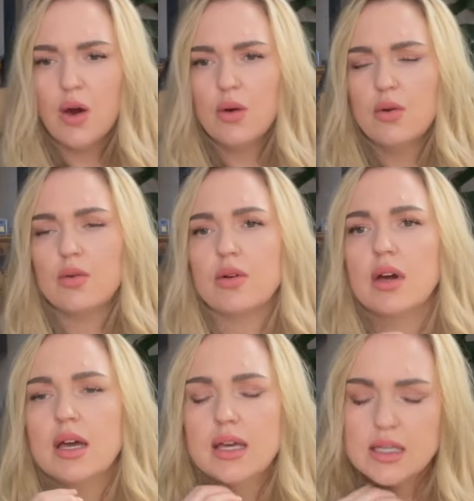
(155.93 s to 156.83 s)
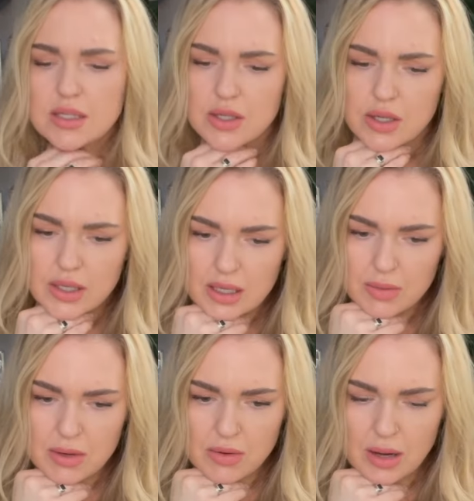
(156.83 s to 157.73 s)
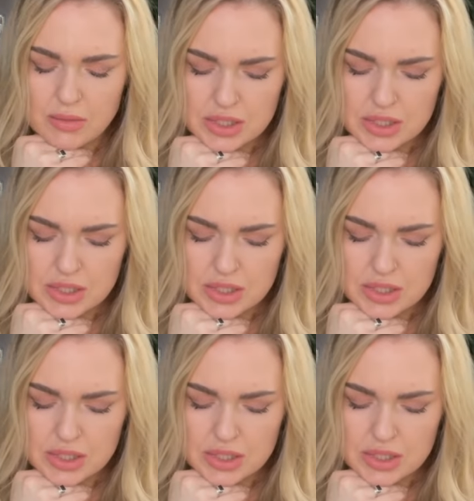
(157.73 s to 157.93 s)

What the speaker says: Ooh, so you're gonna be, I'm